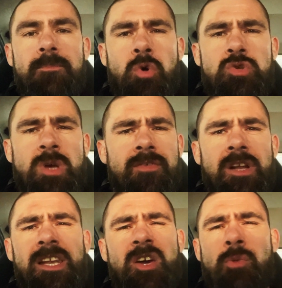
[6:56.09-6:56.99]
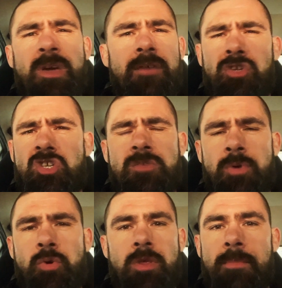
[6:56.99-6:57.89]
Also having a little bit of a
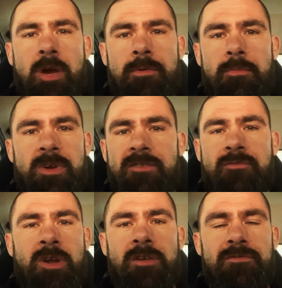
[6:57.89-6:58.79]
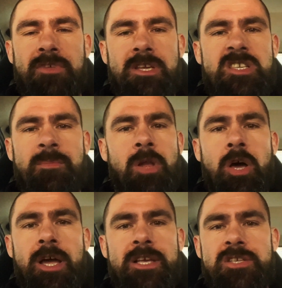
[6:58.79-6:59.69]
dispute at the moment with one of the
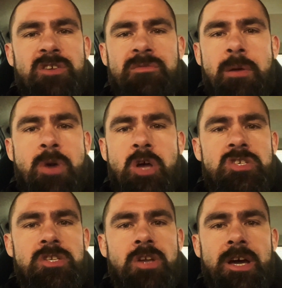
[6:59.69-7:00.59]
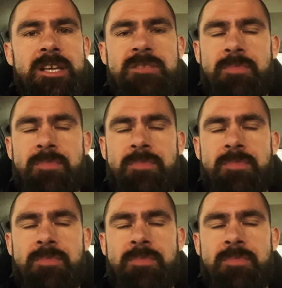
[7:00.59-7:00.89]
suppliers of my merchandise,